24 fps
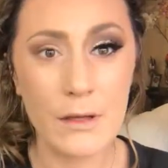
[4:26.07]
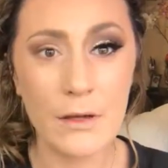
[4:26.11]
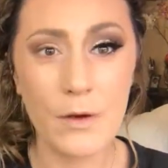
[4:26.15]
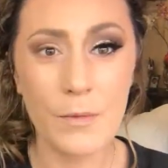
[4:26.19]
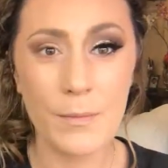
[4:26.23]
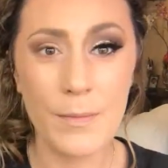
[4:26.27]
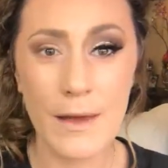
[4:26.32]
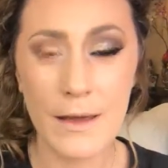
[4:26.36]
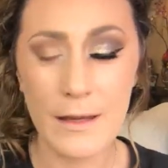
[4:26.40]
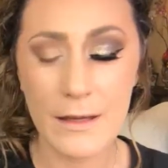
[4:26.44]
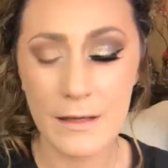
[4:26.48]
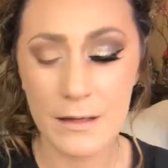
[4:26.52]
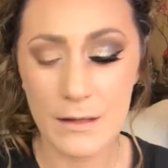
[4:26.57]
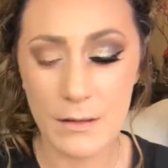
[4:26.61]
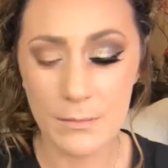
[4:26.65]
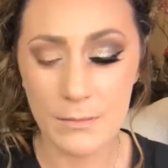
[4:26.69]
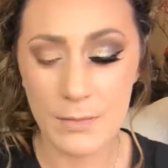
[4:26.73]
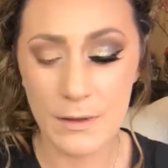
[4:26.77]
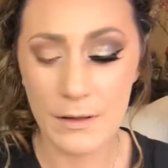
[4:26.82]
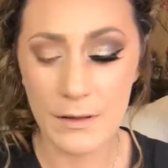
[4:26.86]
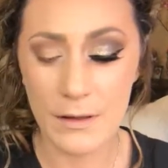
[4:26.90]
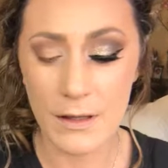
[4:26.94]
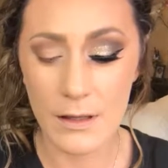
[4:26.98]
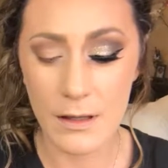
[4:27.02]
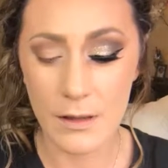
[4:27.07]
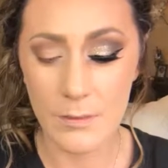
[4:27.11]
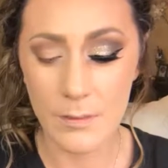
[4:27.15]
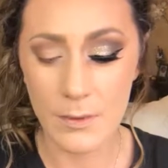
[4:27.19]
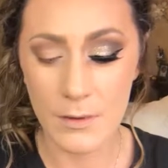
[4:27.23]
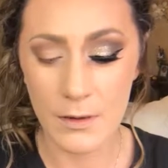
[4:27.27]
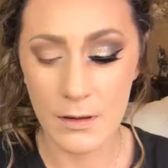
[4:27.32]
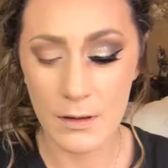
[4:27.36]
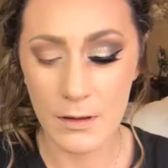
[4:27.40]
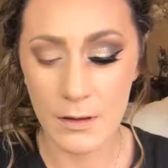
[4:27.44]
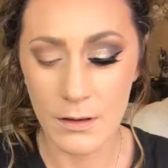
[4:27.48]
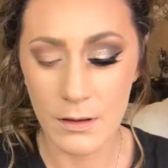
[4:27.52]
Go back in and build that
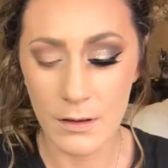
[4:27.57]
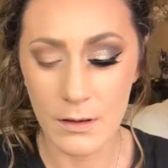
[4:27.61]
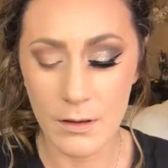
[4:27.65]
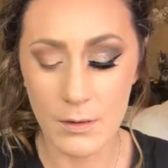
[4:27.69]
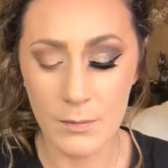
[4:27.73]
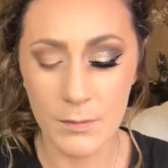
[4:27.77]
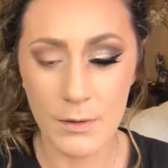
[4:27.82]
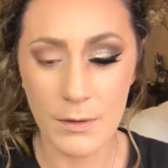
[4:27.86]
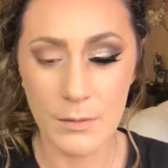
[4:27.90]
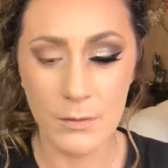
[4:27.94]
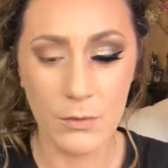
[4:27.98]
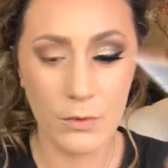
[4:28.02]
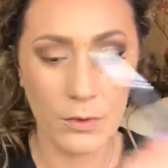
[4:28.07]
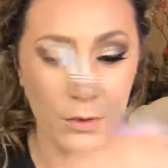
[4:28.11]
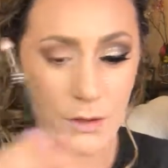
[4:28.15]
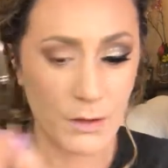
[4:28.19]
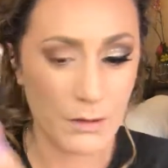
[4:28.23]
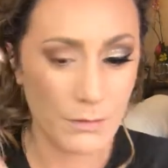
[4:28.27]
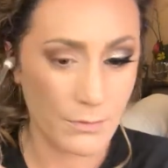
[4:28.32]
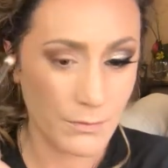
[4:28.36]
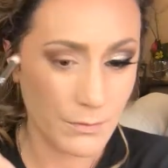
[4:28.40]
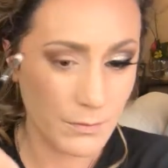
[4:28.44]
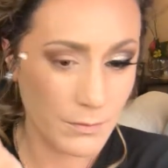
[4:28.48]
up a little bit more.